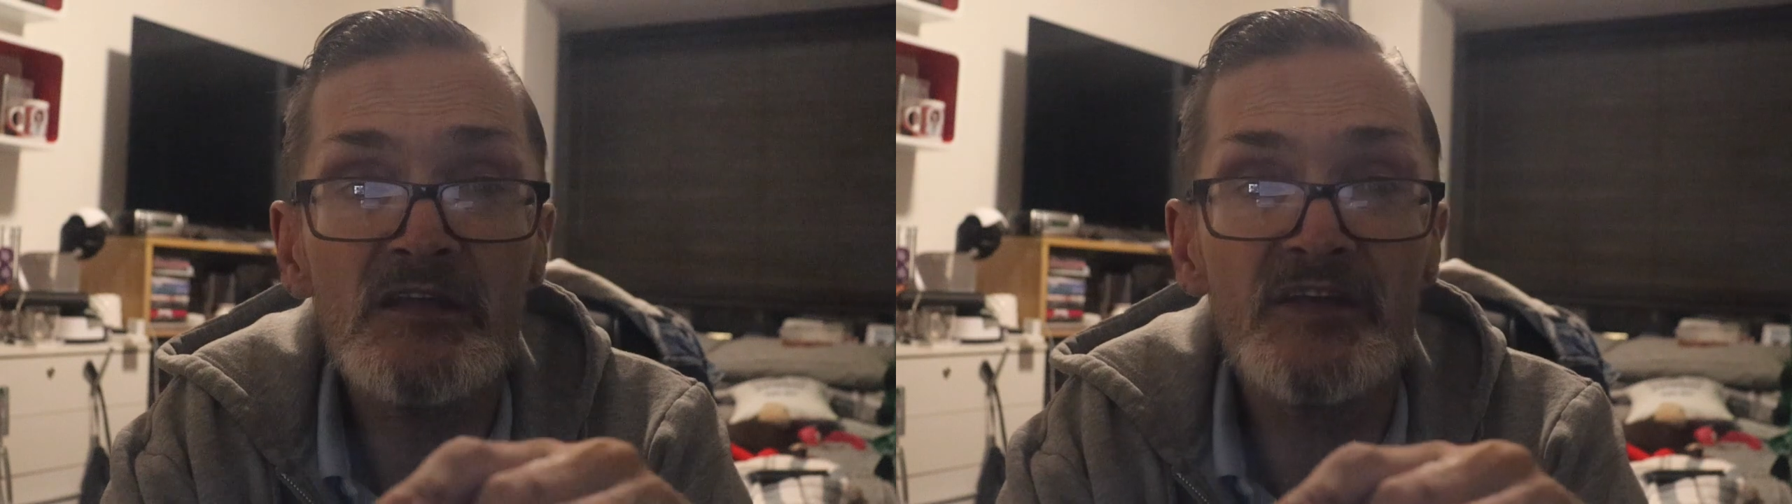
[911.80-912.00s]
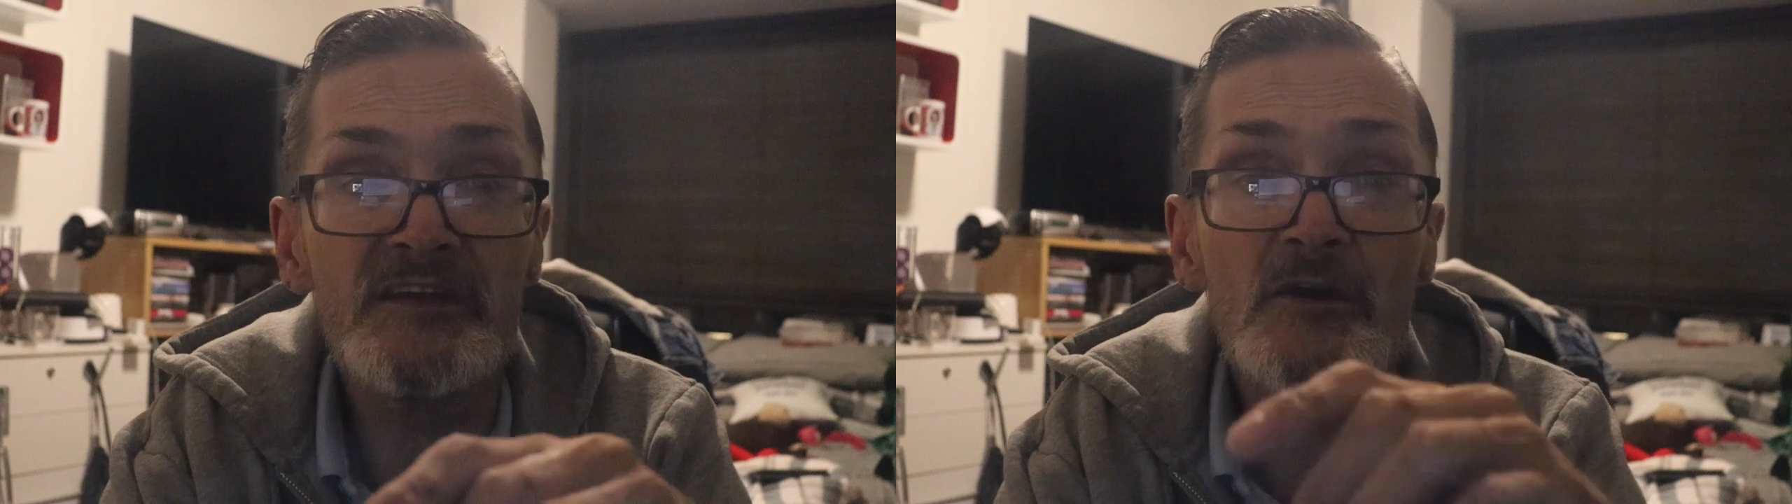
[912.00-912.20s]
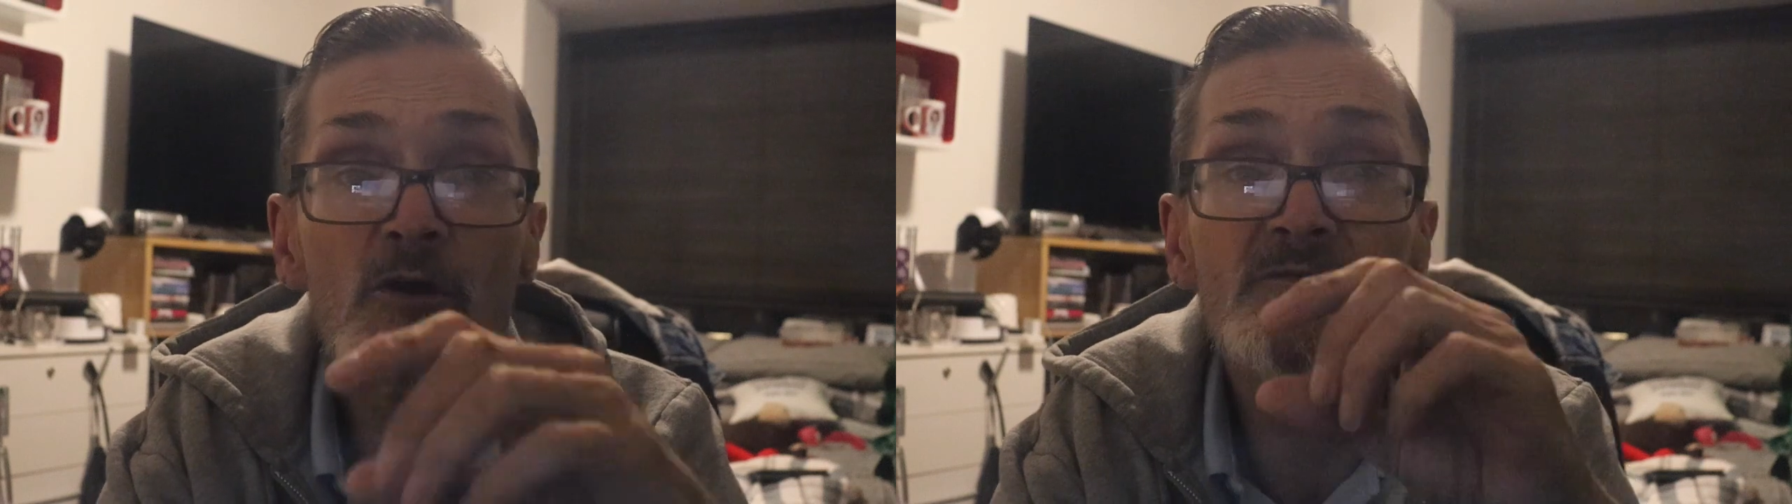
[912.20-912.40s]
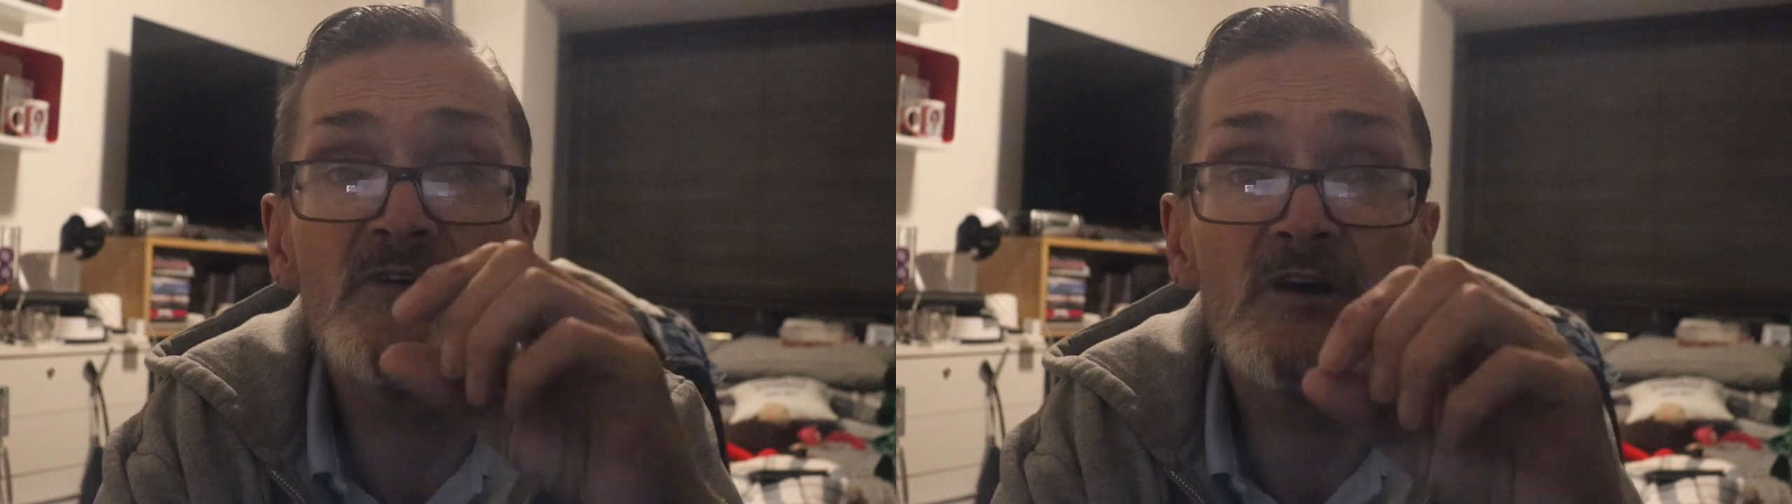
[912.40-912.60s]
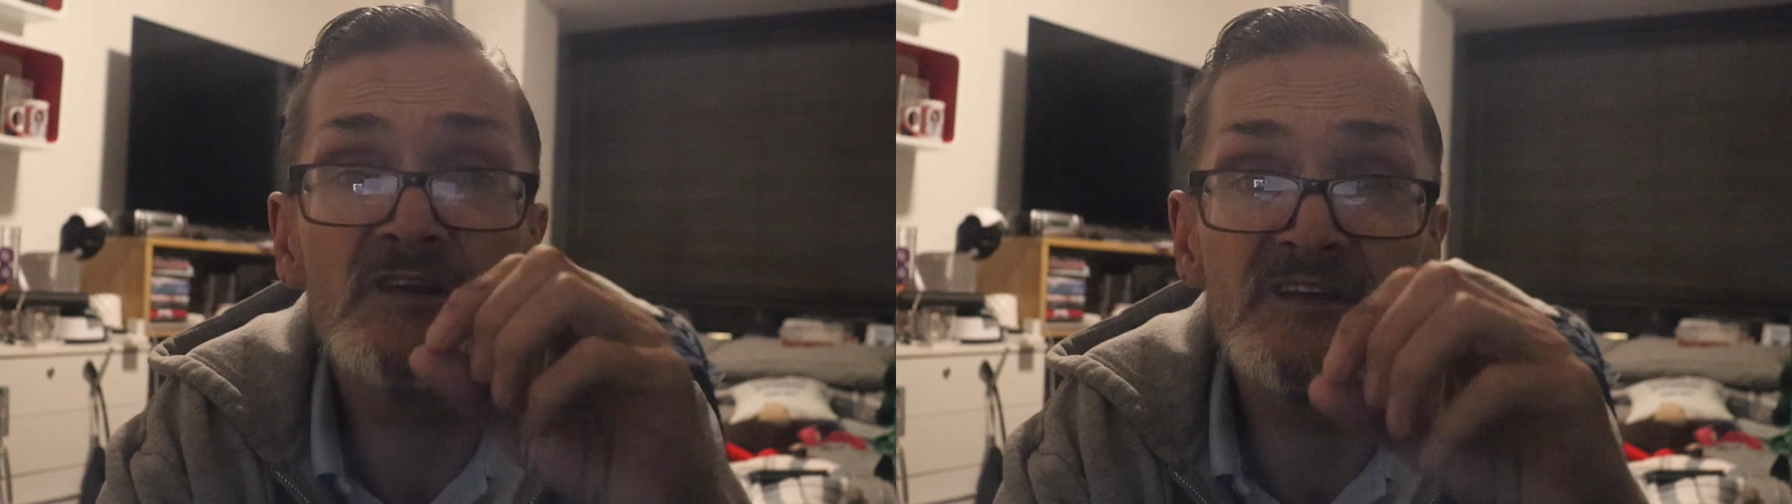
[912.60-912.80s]
they
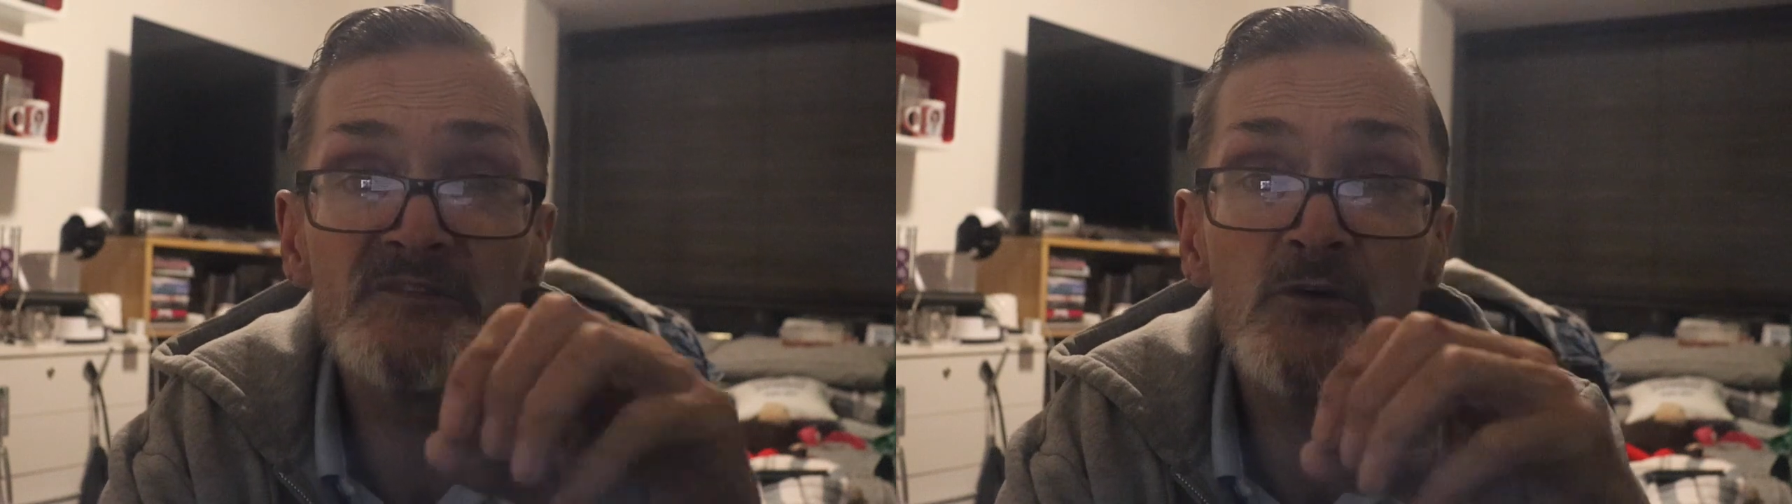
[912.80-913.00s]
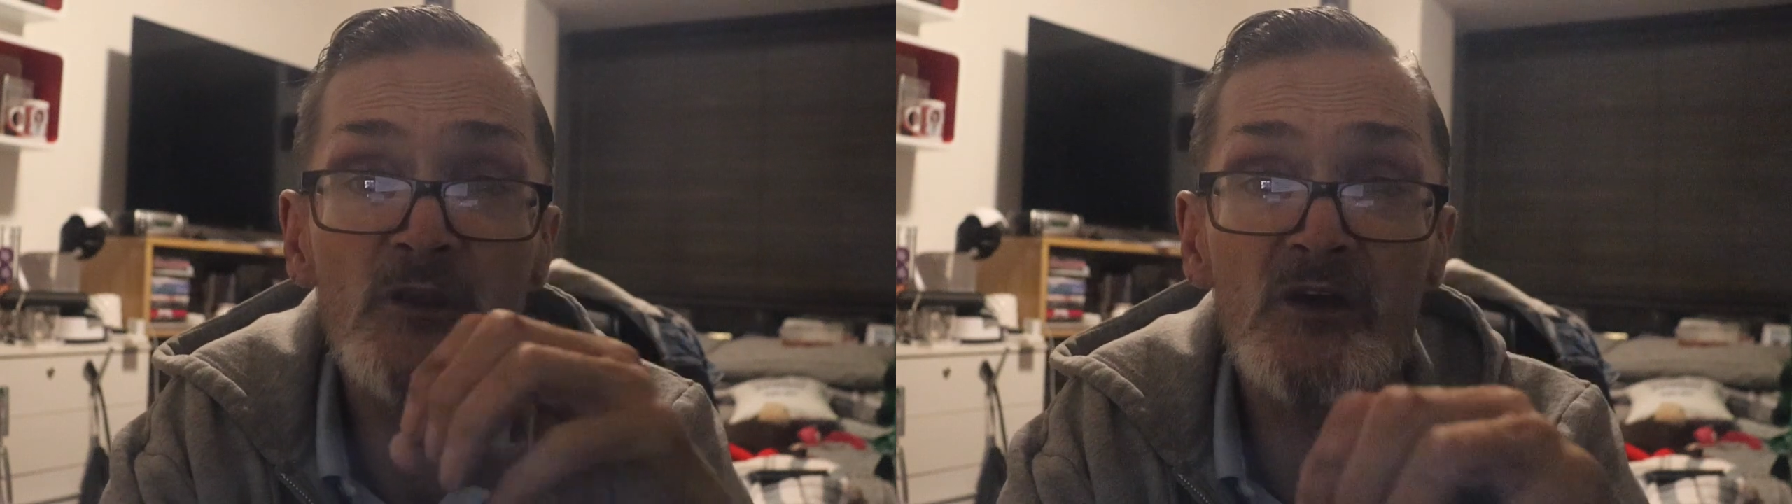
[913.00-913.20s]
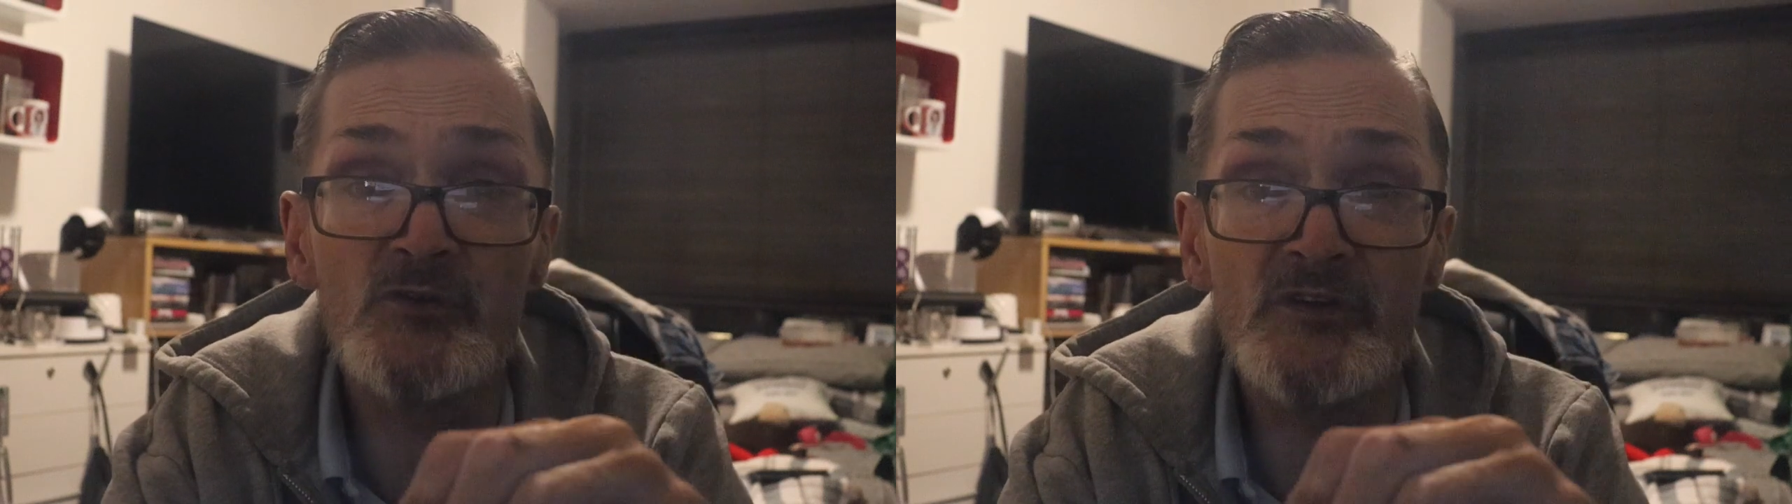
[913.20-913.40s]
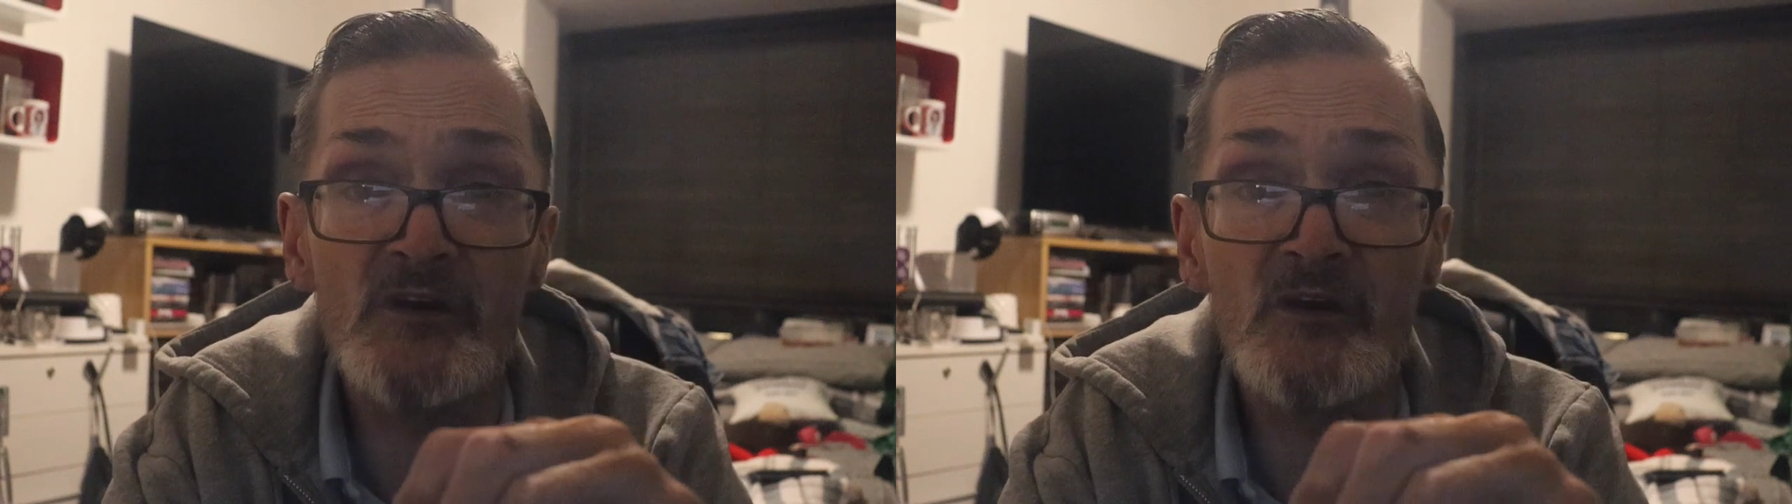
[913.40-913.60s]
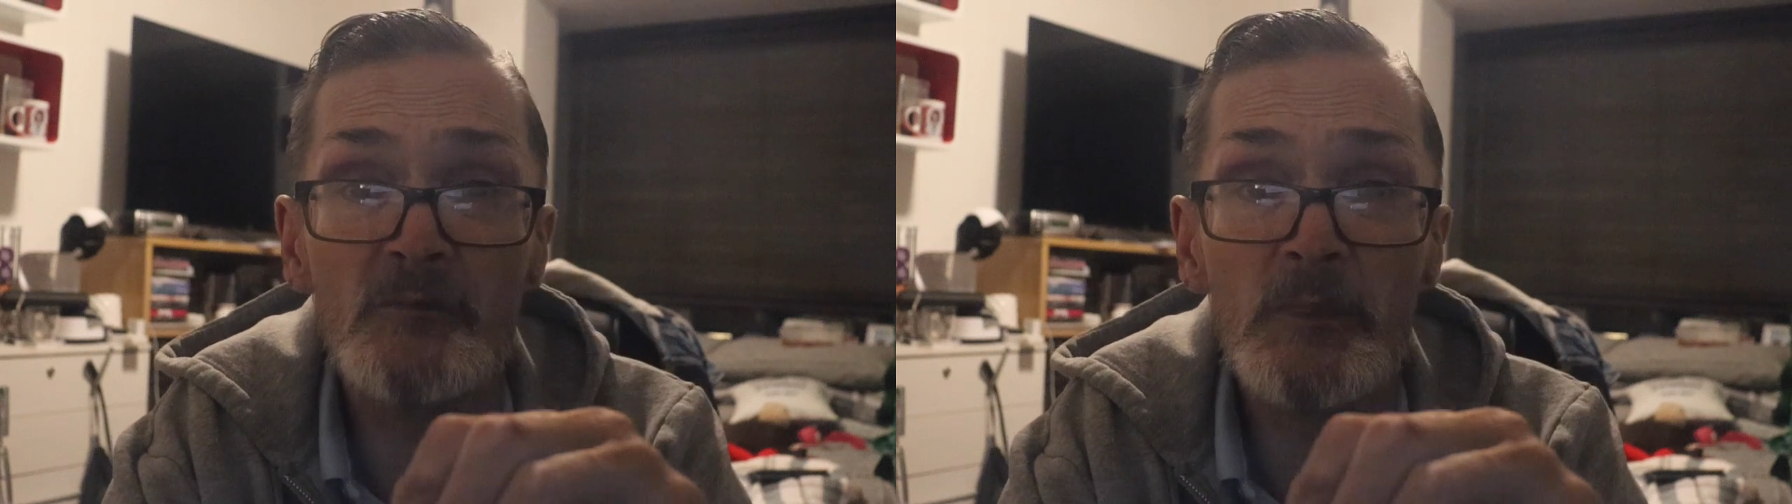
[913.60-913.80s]
covertly followed
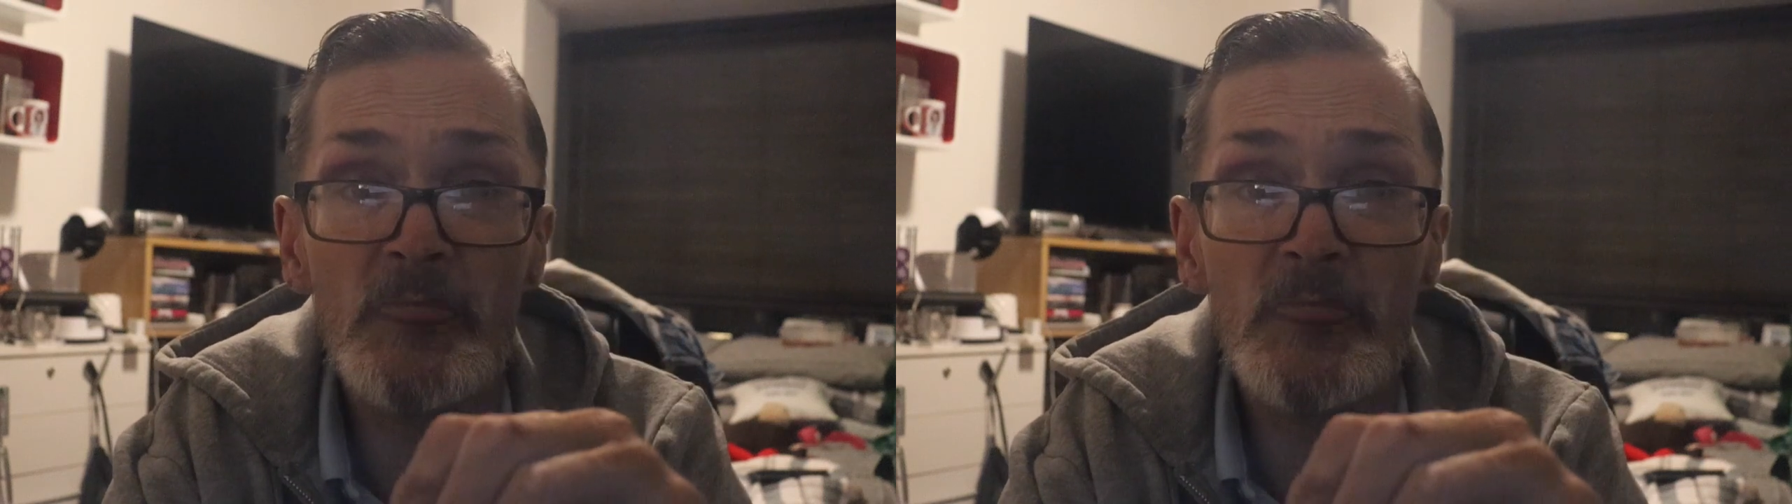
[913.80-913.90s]
her